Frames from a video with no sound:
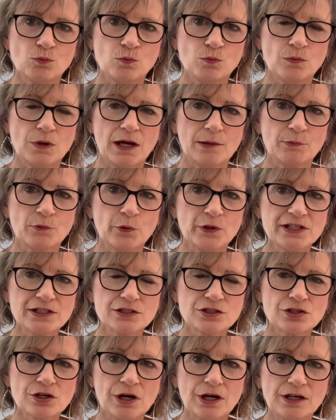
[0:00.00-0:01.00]
I'm going to
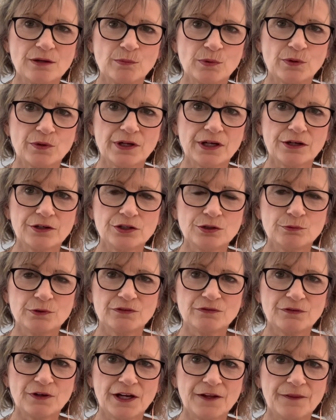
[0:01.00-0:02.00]
talk about how you would
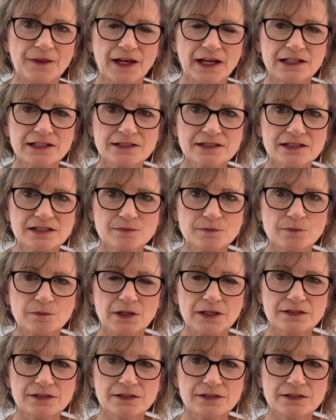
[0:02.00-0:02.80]
find that as a,